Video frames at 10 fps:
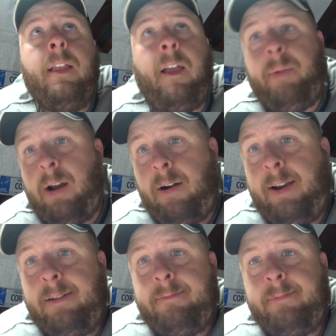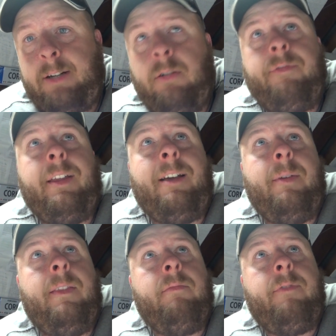that'd be all right. I don't know if they come
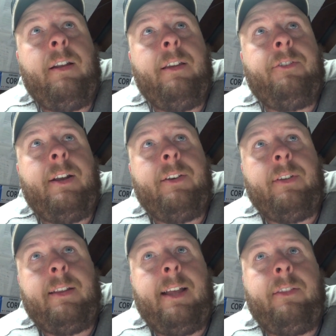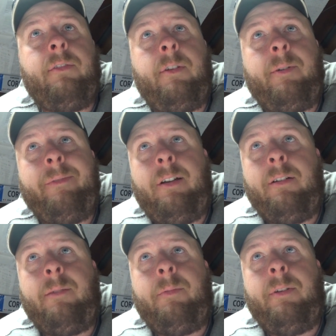in fairly straightish like that, though. They probably
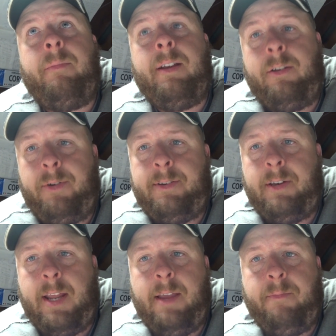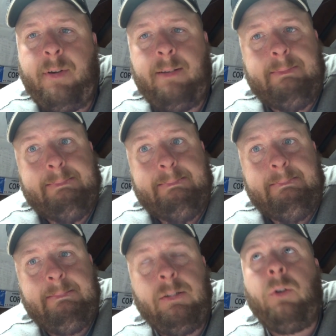all come up in a big twisted heap, but
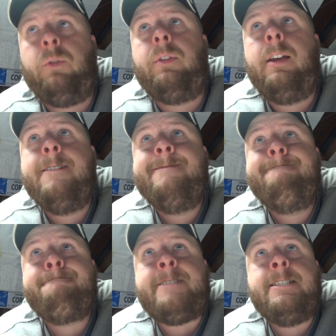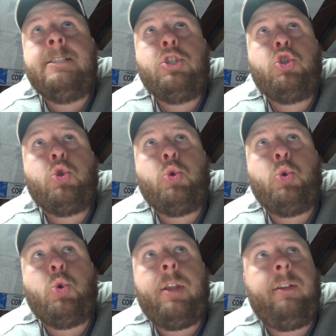who knows.
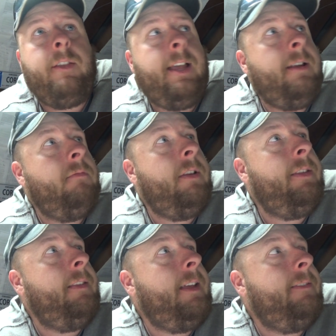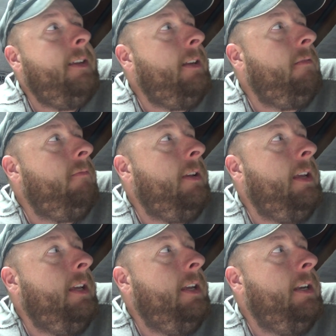So other than that, I think that's it.
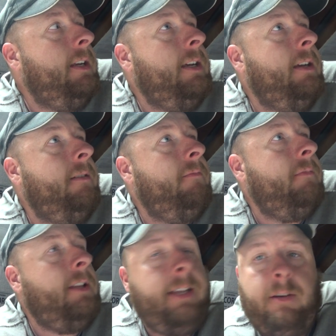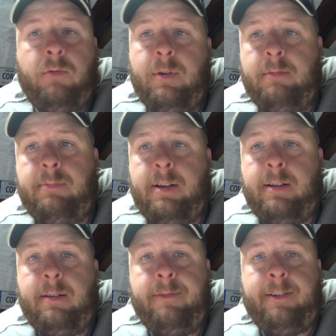And um, I'll let you know what
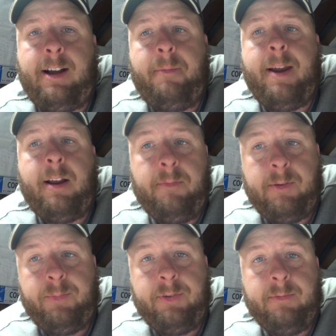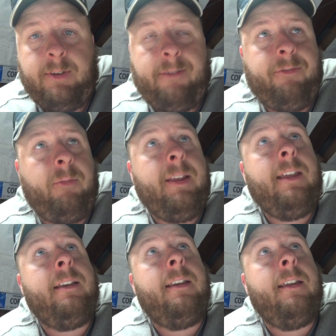uh, Iron Man comes up with some stuff for
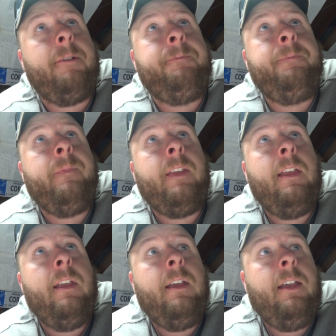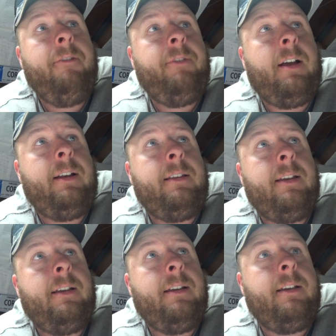me. And uh, if not,
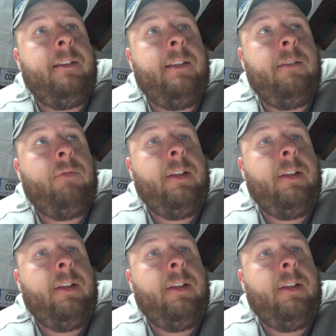uh, then